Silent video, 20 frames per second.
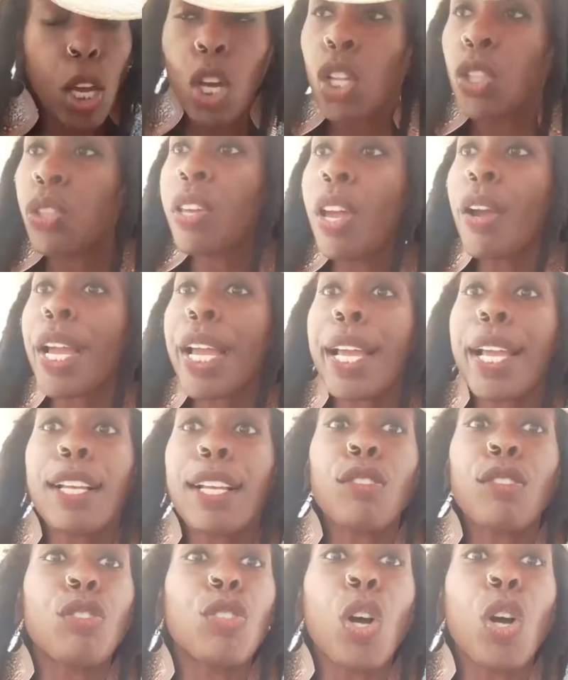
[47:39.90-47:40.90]
There
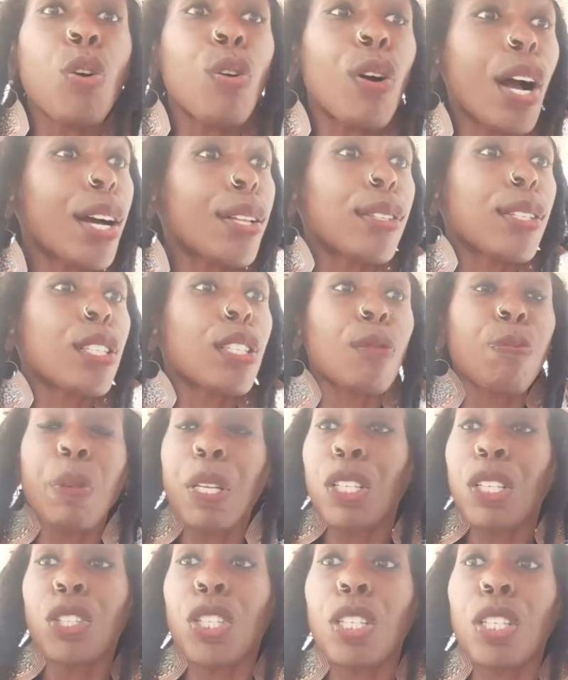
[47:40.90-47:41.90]
is no other
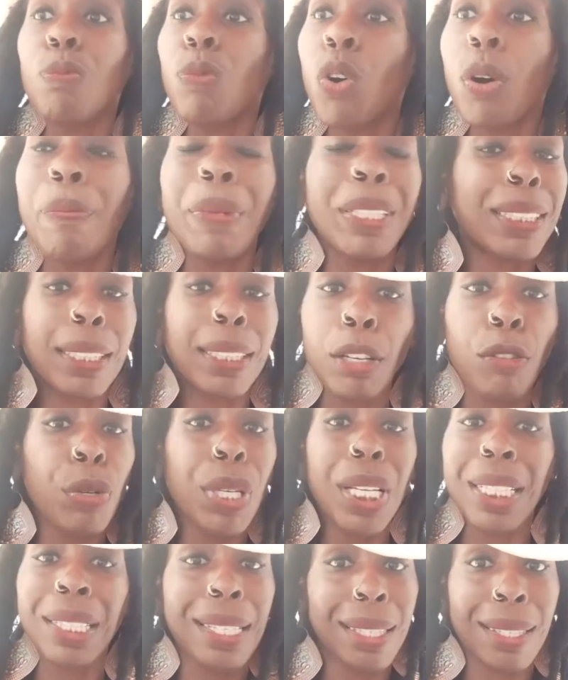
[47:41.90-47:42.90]
species more
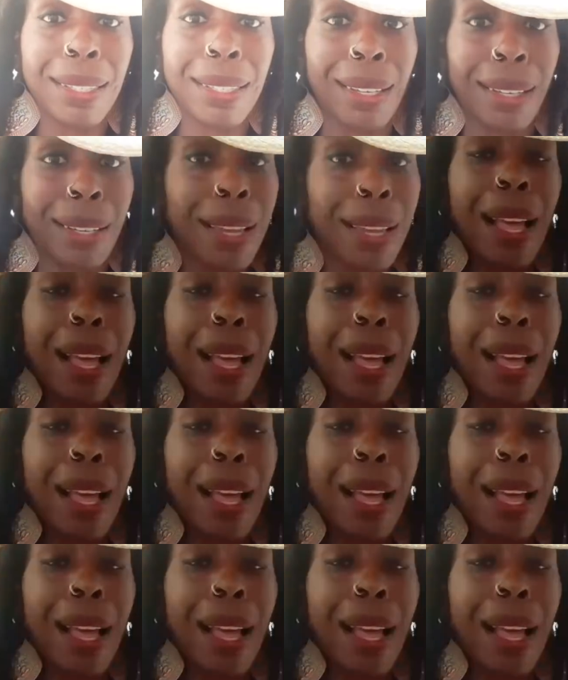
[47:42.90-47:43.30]
materialistic